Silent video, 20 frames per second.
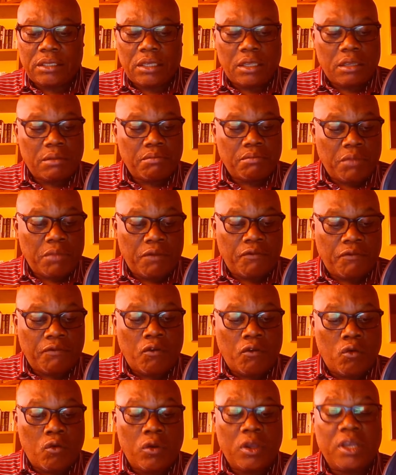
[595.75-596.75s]
before
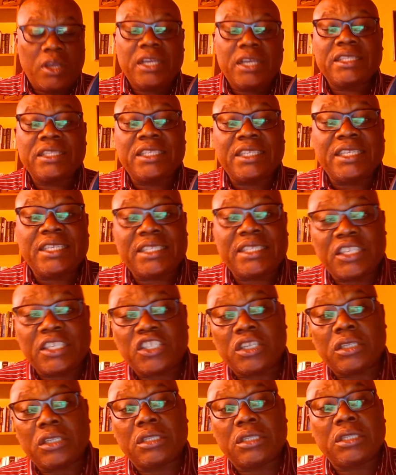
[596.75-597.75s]
the
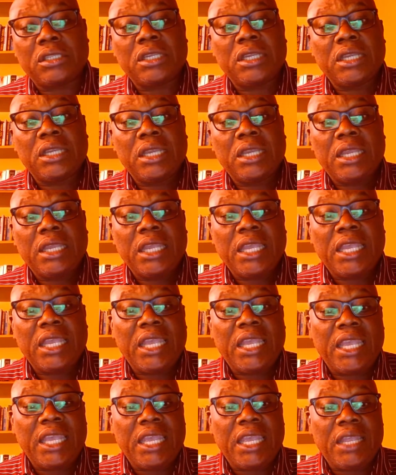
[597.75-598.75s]
decision
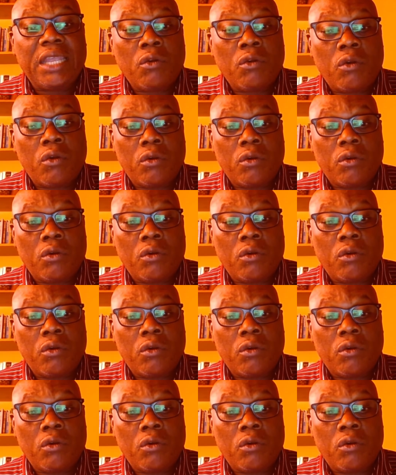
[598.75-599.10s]
in Roe.